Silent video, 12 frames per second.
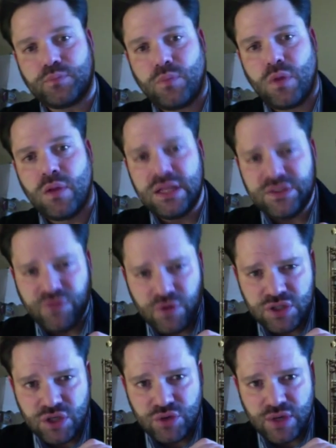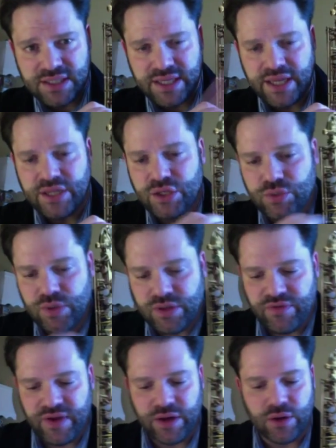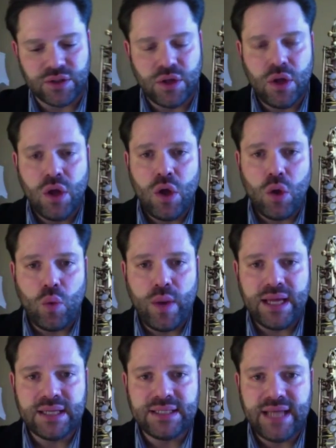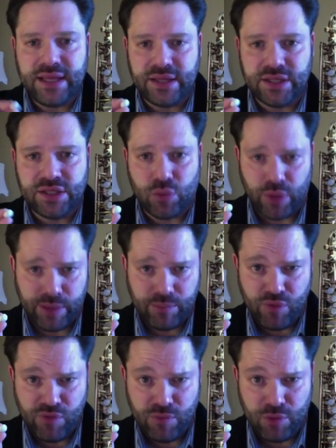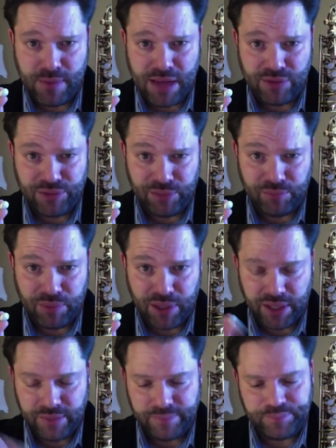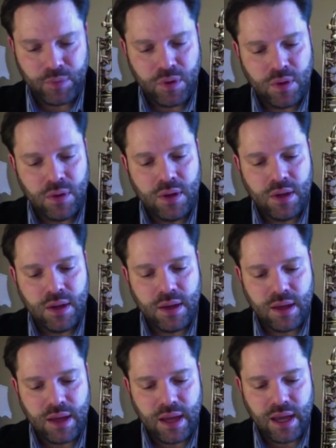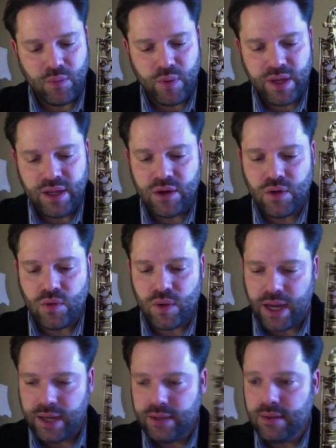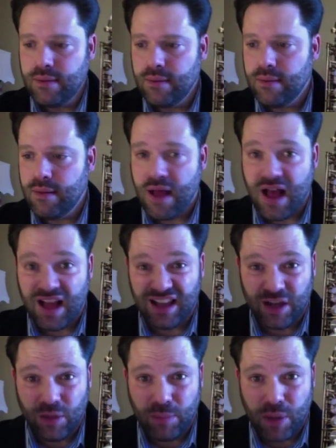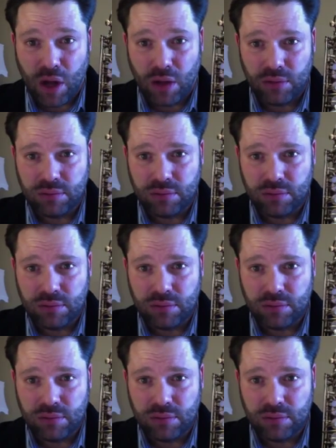let's first address the issues with the fingers. We can take this removable mounting putty and we can create a little ball,